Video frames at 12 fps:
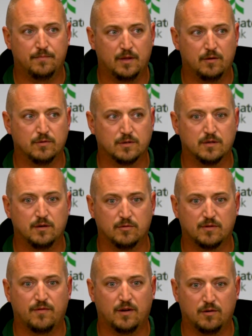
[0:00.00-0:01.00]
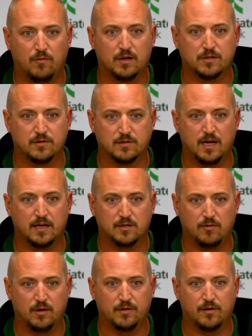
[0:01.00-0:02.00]
it was fun to watch those guys
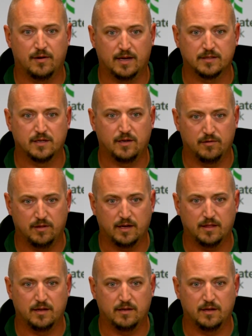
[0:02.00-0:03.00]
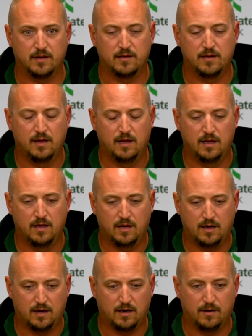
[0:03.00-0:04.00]
go out there and execute like they did.
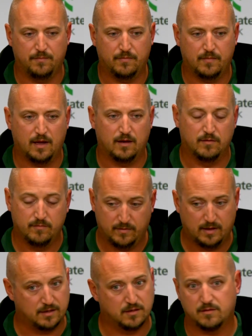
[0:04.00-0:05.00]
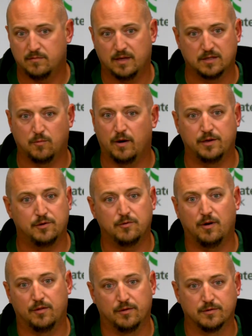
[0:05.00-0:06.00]
And that's why you do
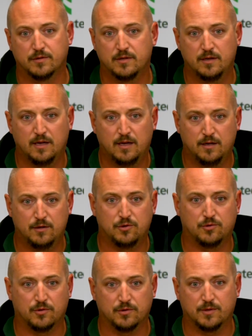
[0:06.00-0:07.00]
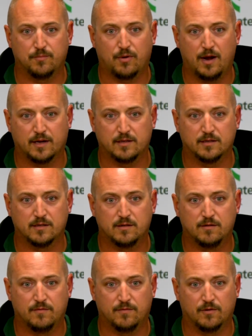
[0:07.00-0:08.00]
all those drills in practice
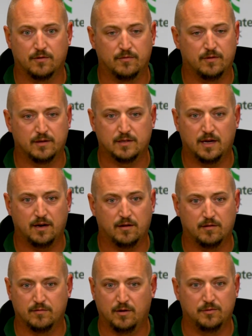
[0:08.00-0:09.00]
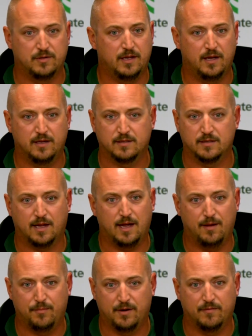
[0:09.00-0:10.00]
for the entire OTAs and
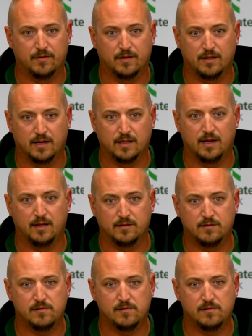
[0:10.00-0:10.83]
camp and everything like that.